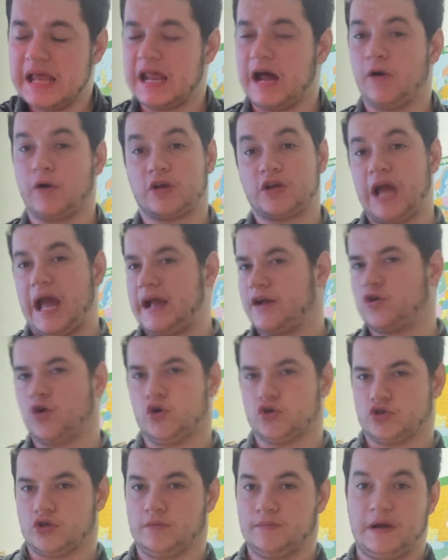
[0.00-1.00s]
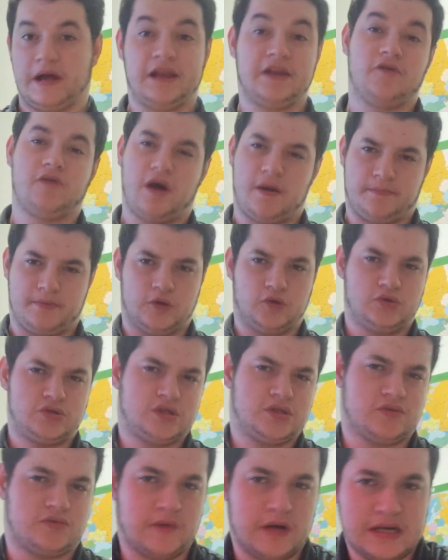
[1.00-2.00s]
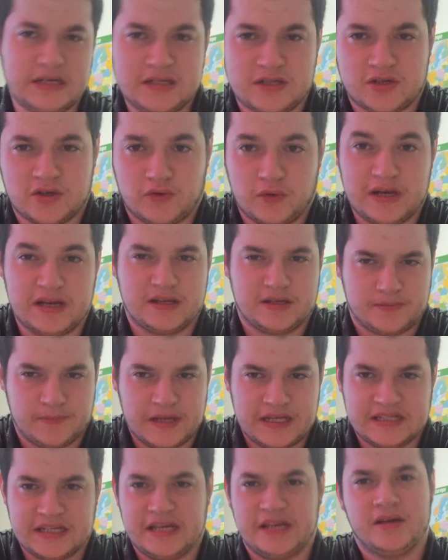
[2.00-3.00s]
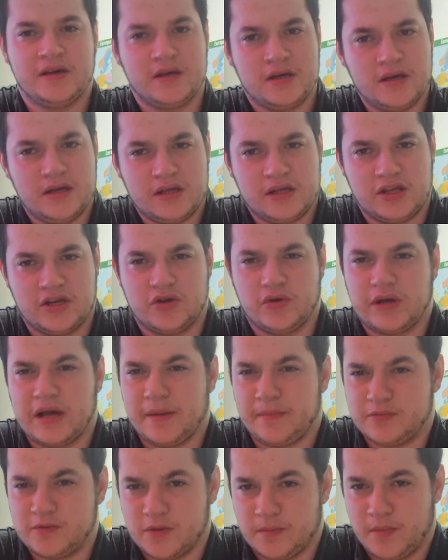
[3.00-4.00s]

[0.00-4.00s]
Now it goes up, and there are boosts, right? So when it's busy, you do get